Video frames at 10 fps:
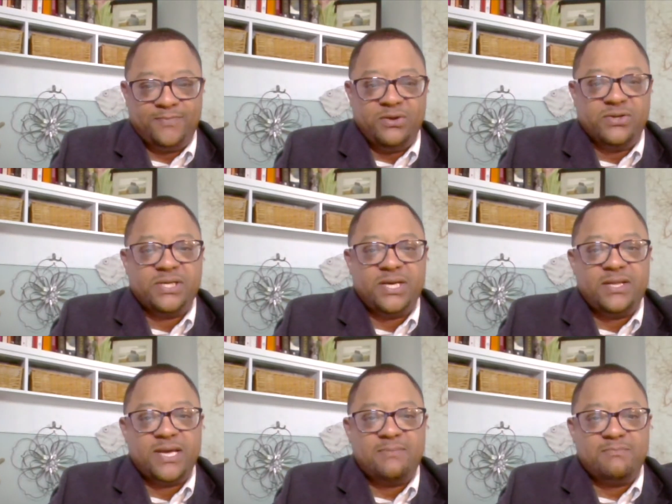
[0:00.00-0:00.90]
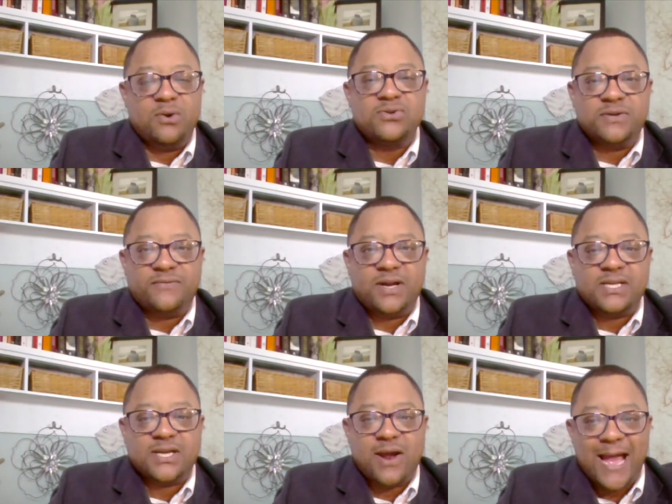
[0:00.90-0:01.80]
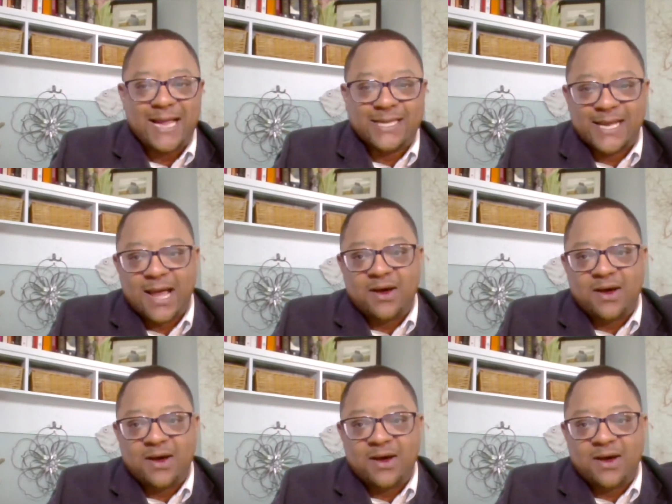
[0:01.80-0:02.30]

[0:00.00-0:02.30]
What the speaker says: you see that most of us are acting